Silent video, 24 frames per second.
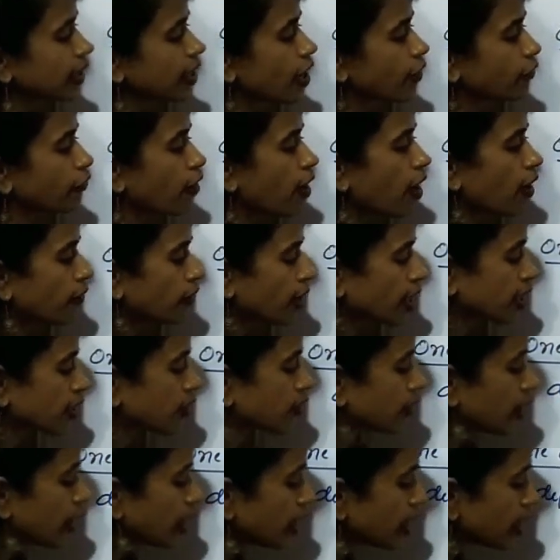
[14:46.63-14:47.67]
F of
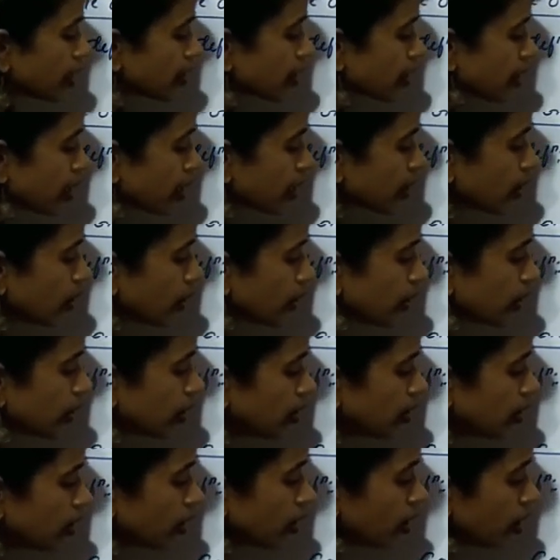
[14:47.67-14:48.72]
x1 is equal
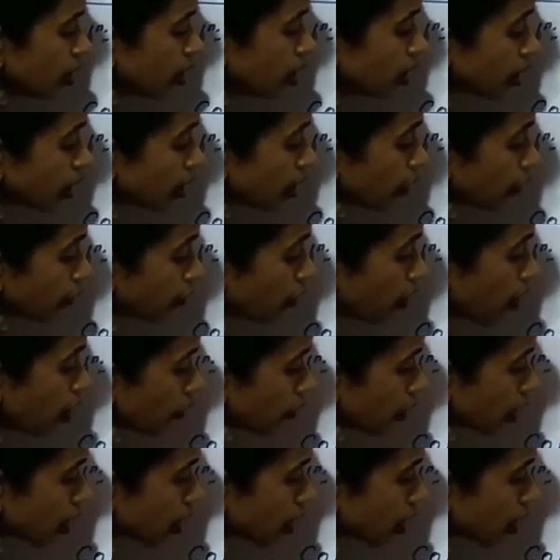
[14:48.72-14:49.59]
to f of